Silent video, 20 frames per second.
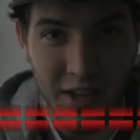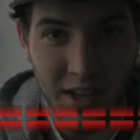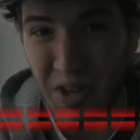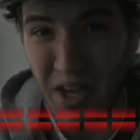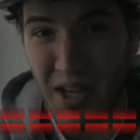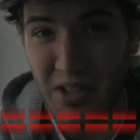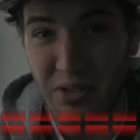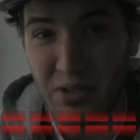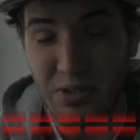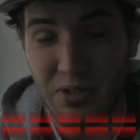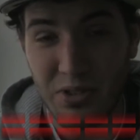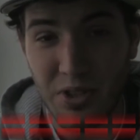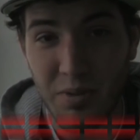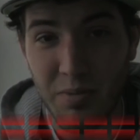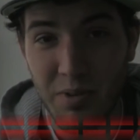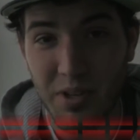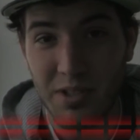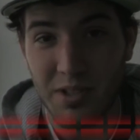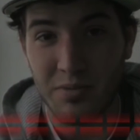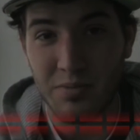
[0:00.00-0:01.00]
Actually,
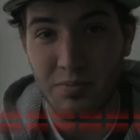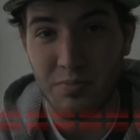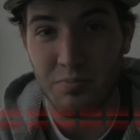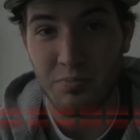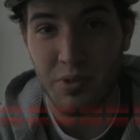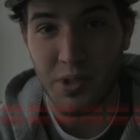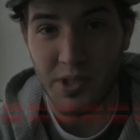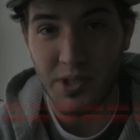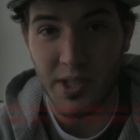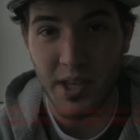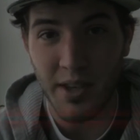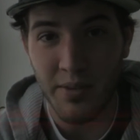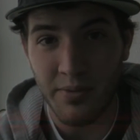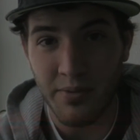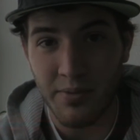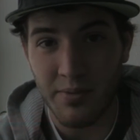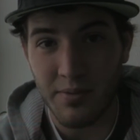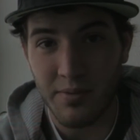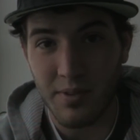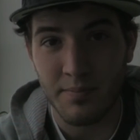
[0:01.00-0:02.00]
Germany's pretty safe.
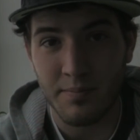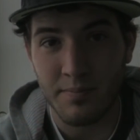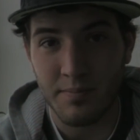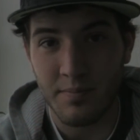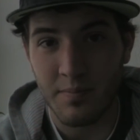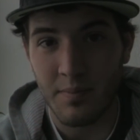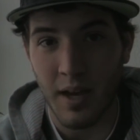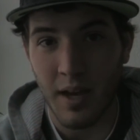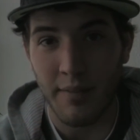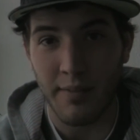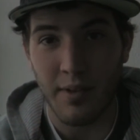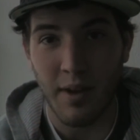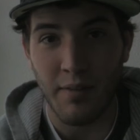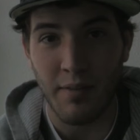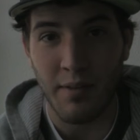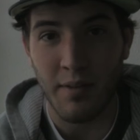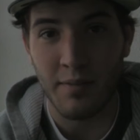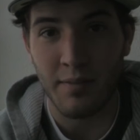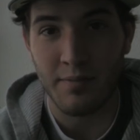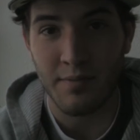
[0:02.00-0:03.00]
I've
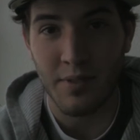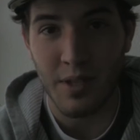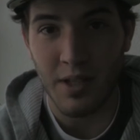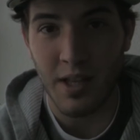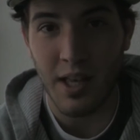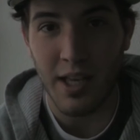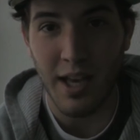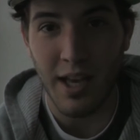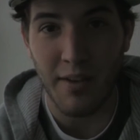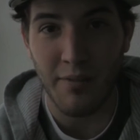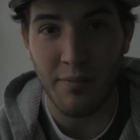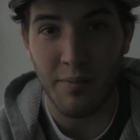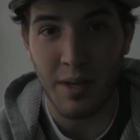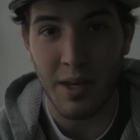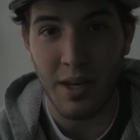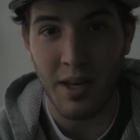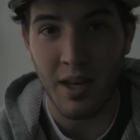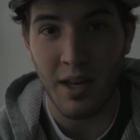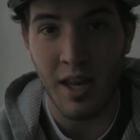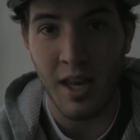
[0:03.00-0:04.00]
never felt like I've
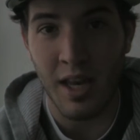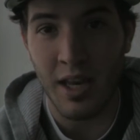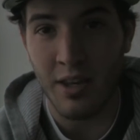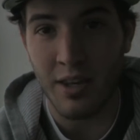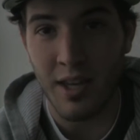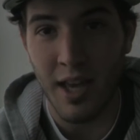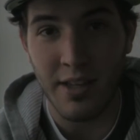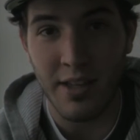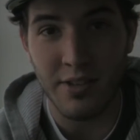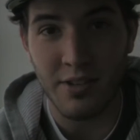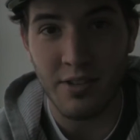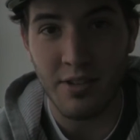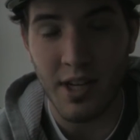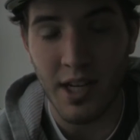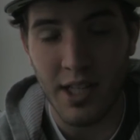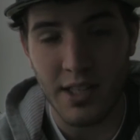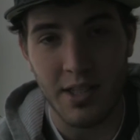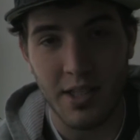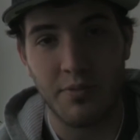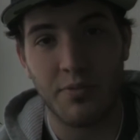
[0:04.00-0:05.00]
been in any danger
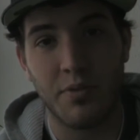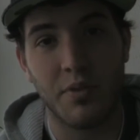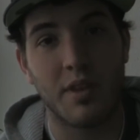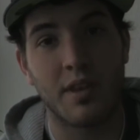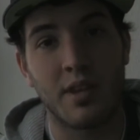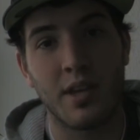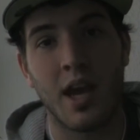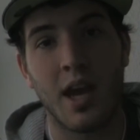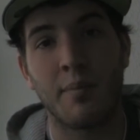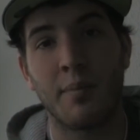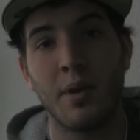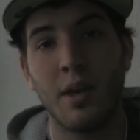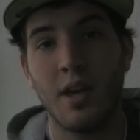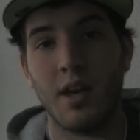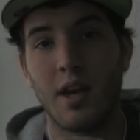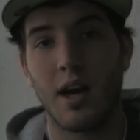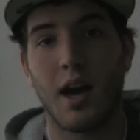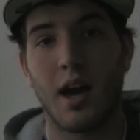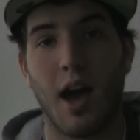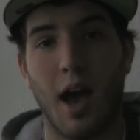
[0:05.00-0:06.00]
except for the time
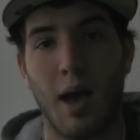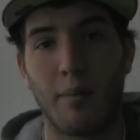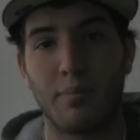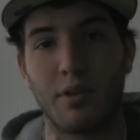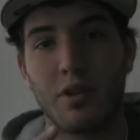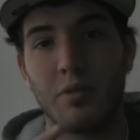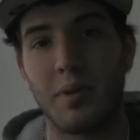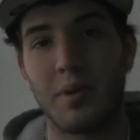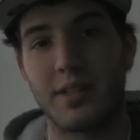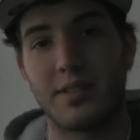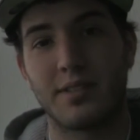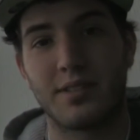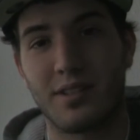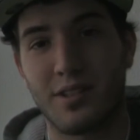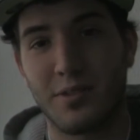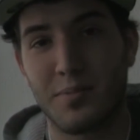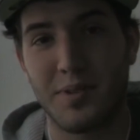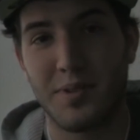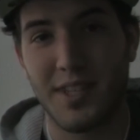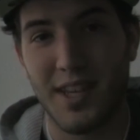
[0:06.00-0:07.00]
I, blew my
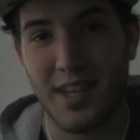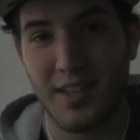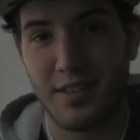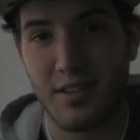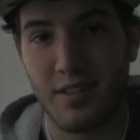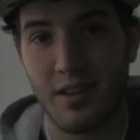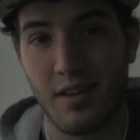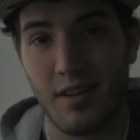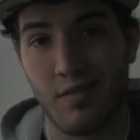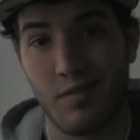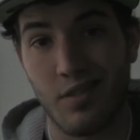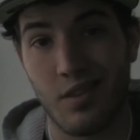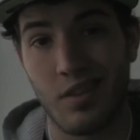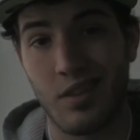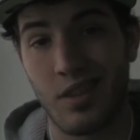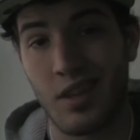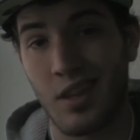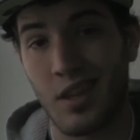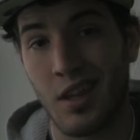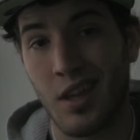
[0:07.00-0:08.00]
surge protector and
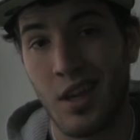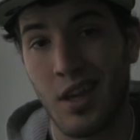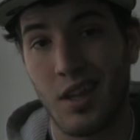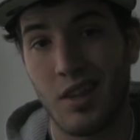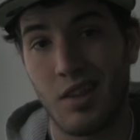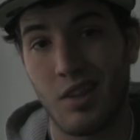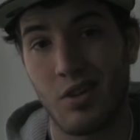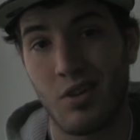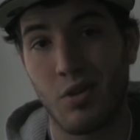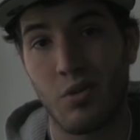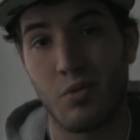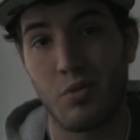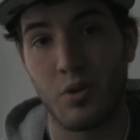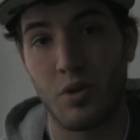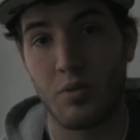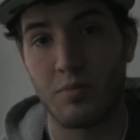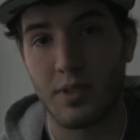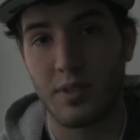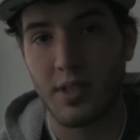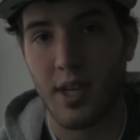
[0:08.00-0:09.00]
filled the, the whole
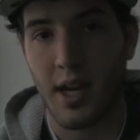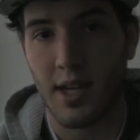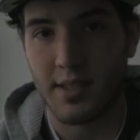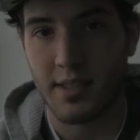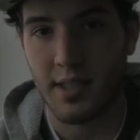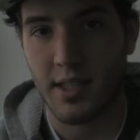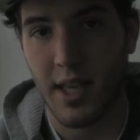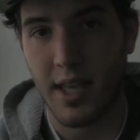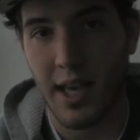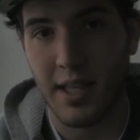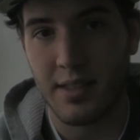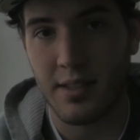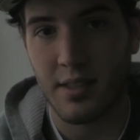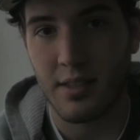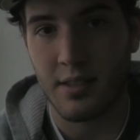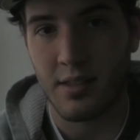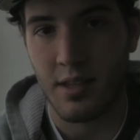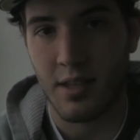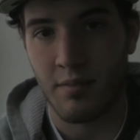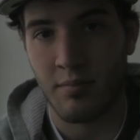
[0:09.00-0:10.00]
room with toxic
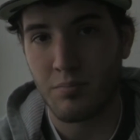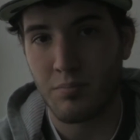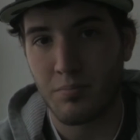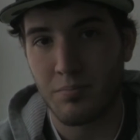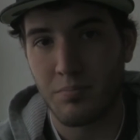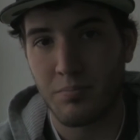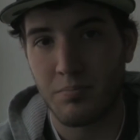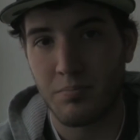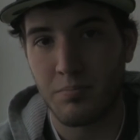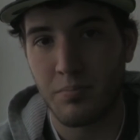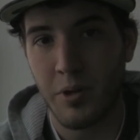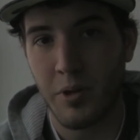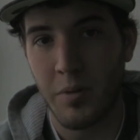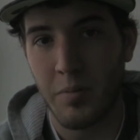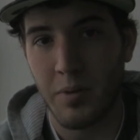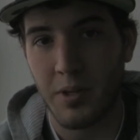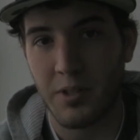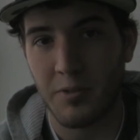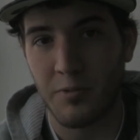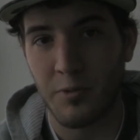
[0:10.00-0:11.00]
gases and
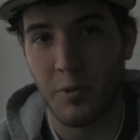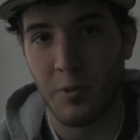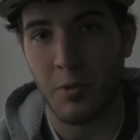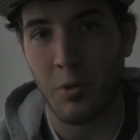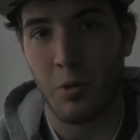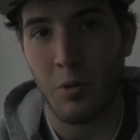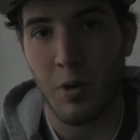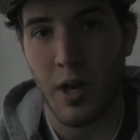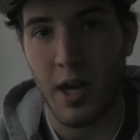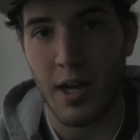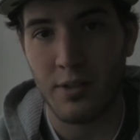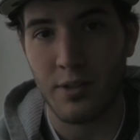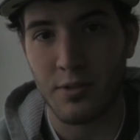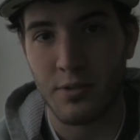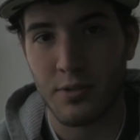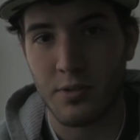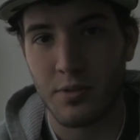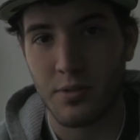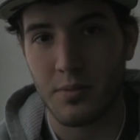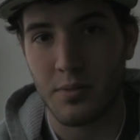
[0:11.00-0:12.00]
pretty much filled the whole
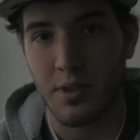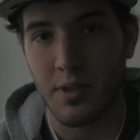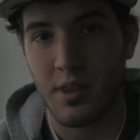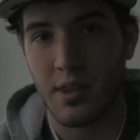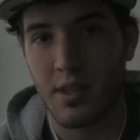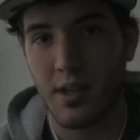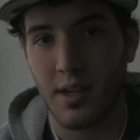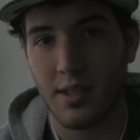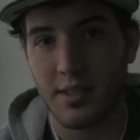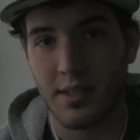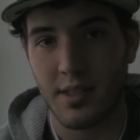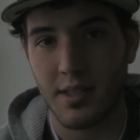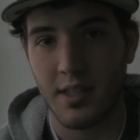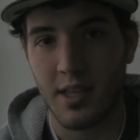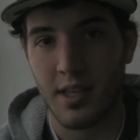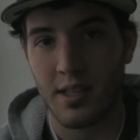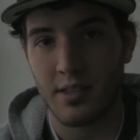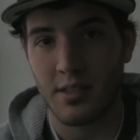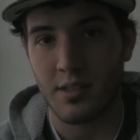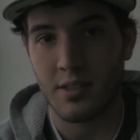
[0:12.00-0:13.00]
house with toxic
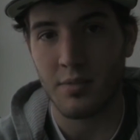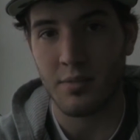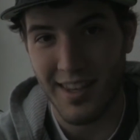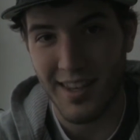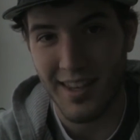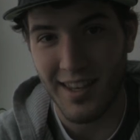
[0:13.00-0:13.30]
gases.